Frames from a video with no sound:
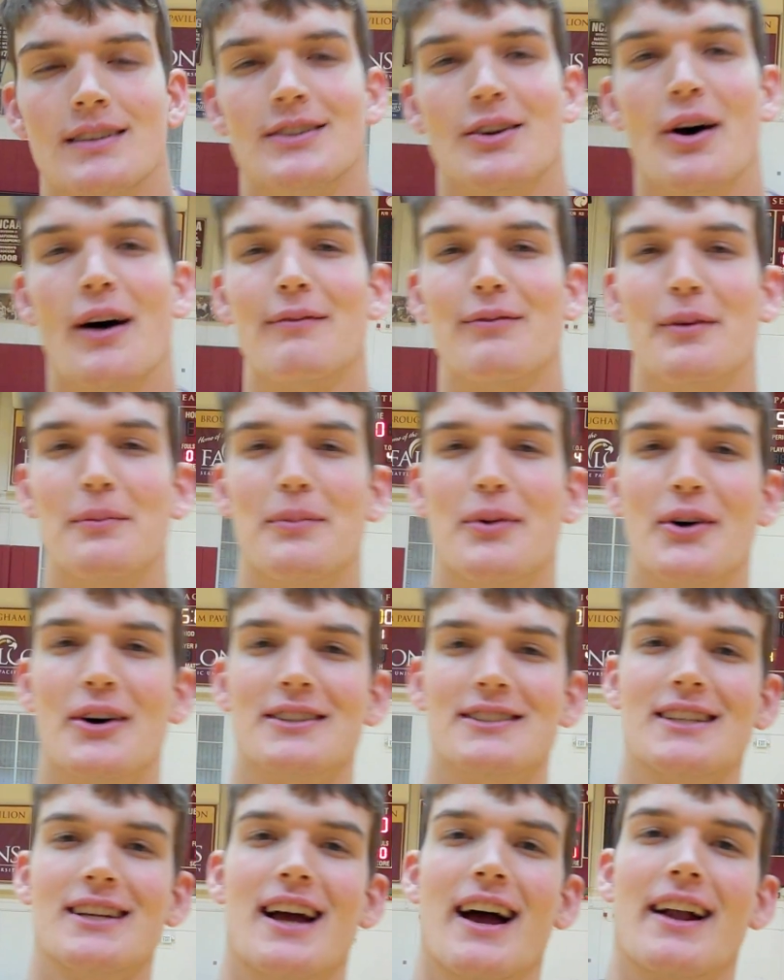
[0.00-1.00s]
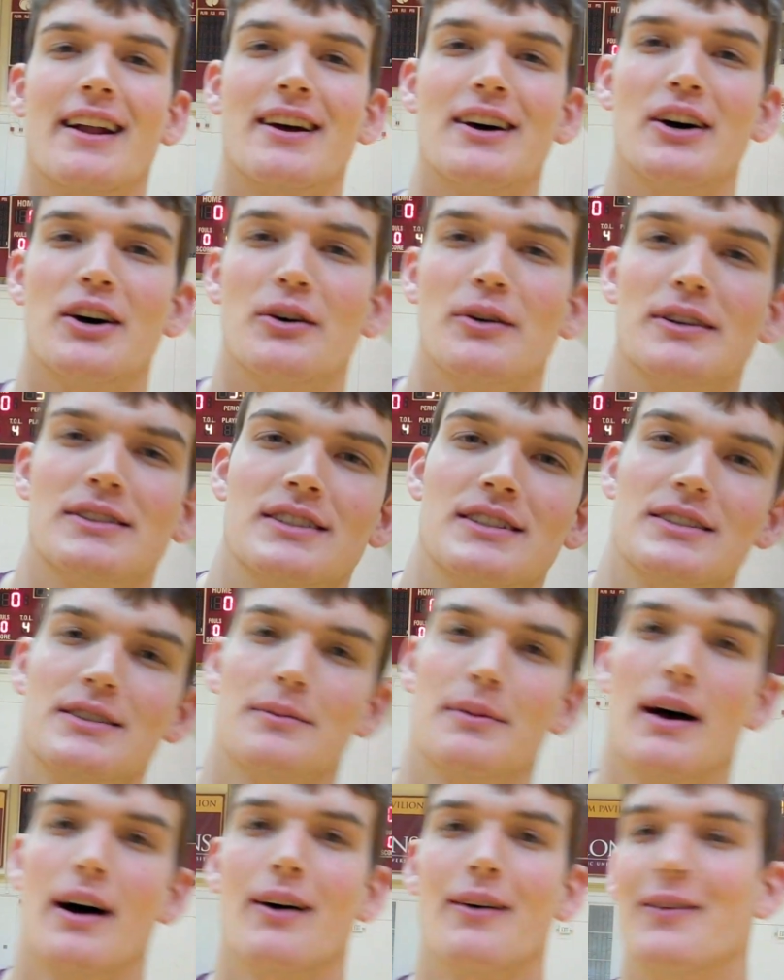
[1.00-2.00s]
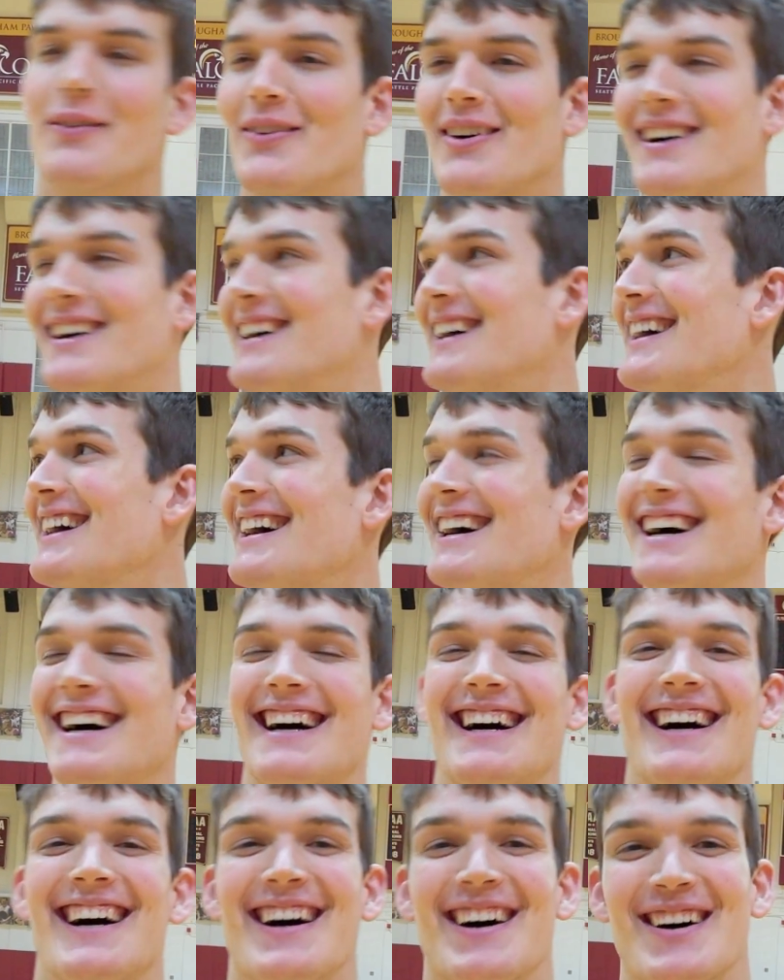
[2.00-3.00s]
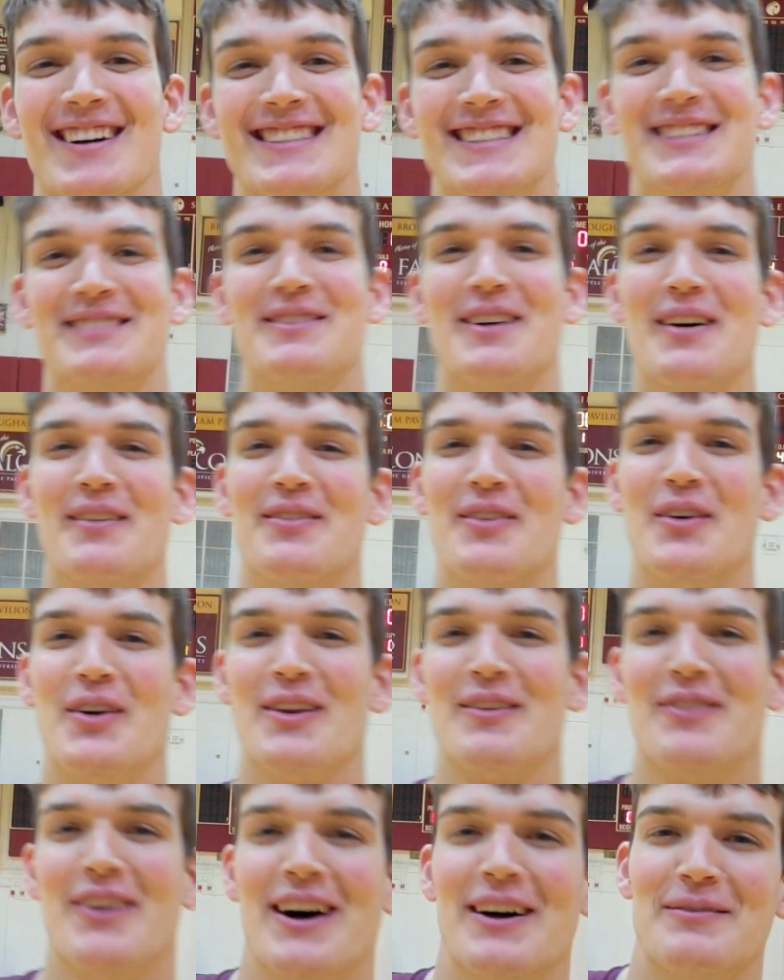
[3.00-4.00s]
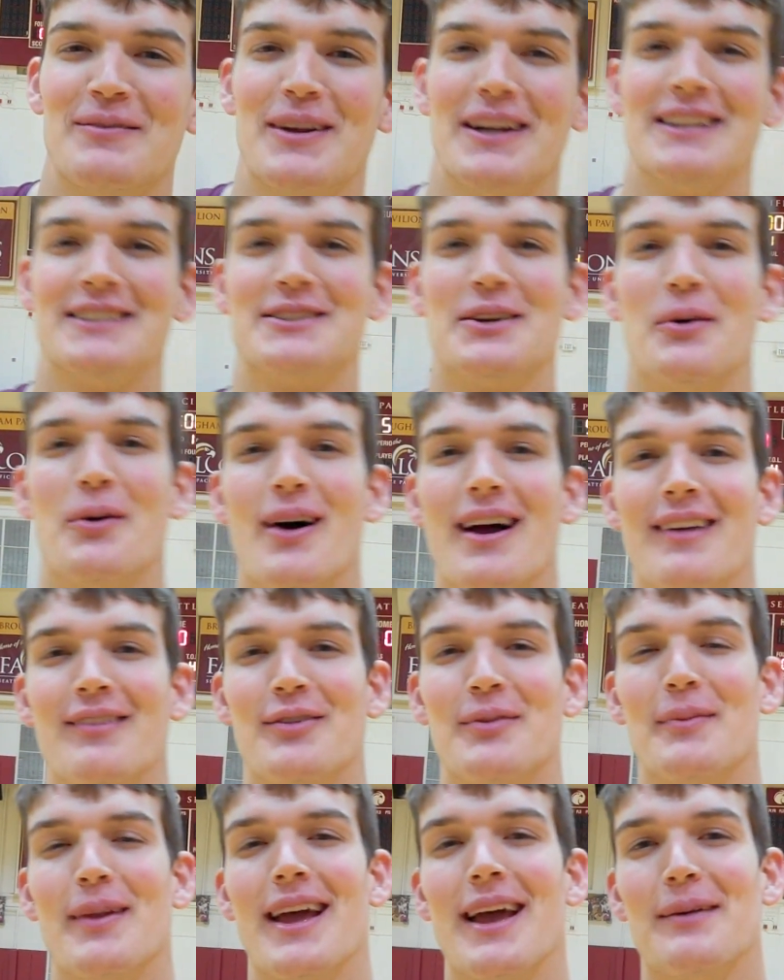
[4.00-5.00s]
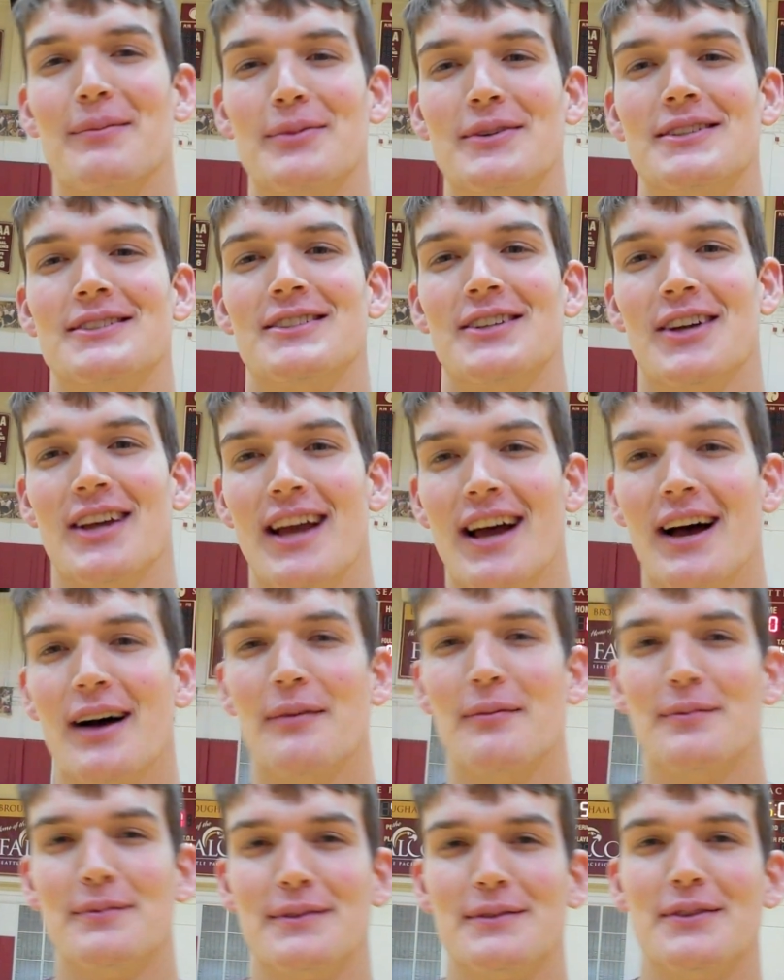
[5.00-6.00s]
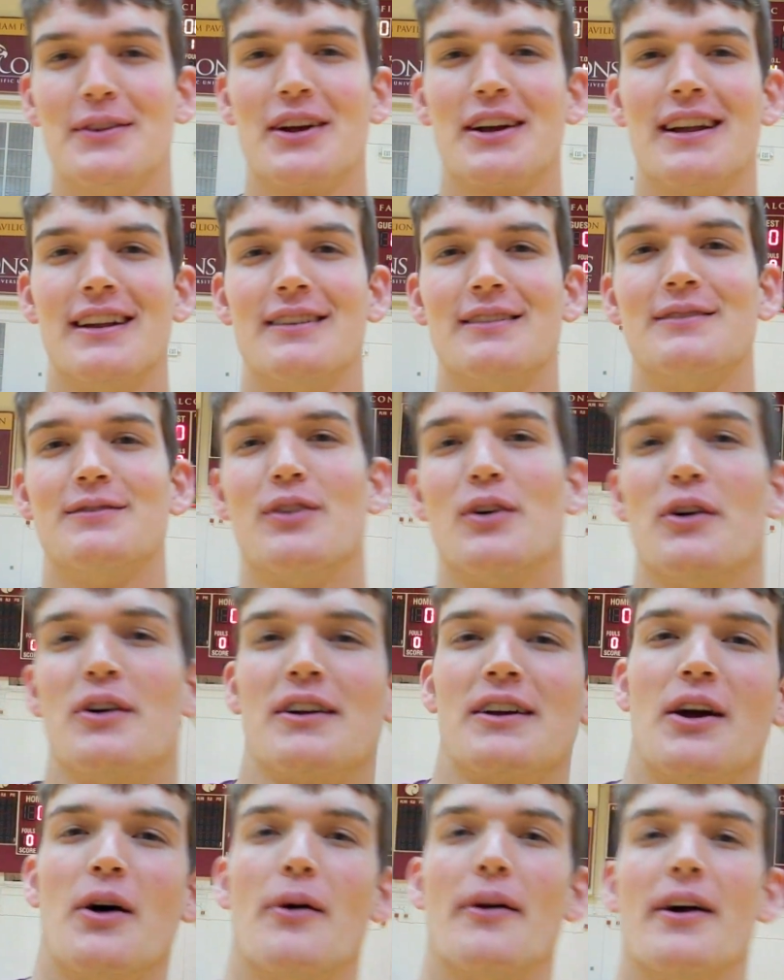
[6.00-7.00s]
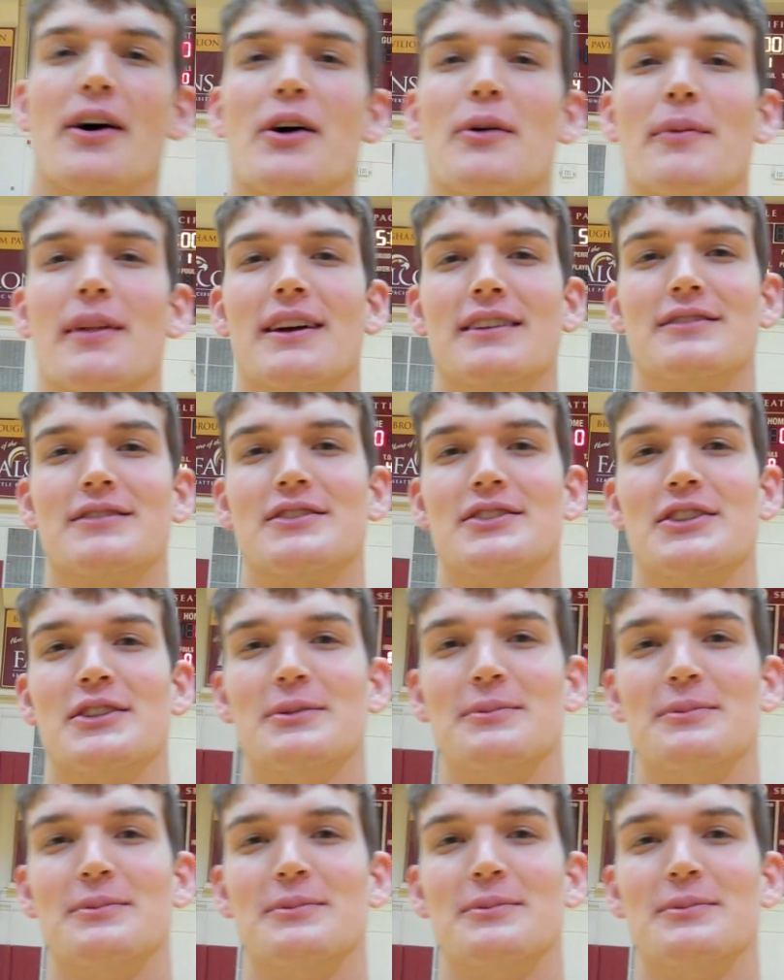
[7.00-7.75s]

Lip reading: So I'm from Boise, Idaho, which is about 45 minutes away from Nampa. So yeah, I'm looking forward to going home. Sure.